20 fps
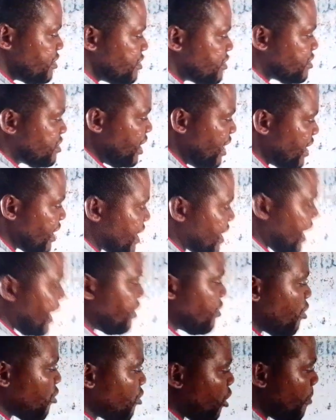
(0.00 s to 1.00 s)
Zinc
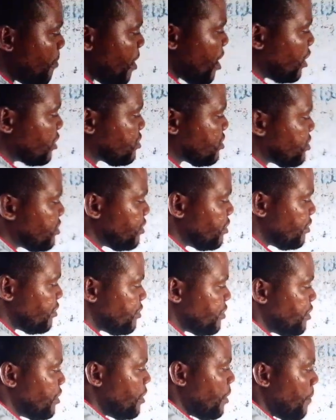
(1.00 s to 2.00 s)
cannot come out
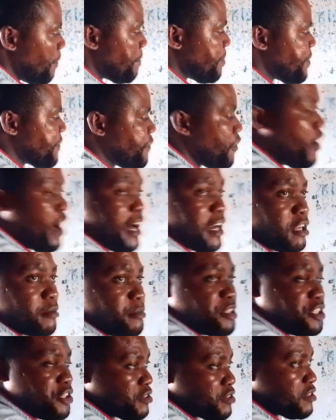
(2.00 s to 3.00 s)
before
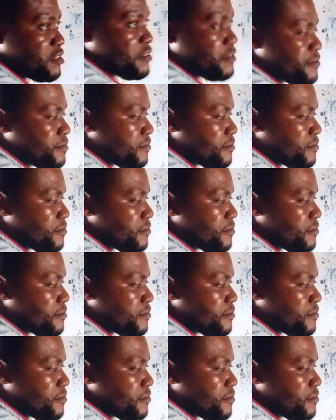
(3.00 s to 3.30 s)
aluminium.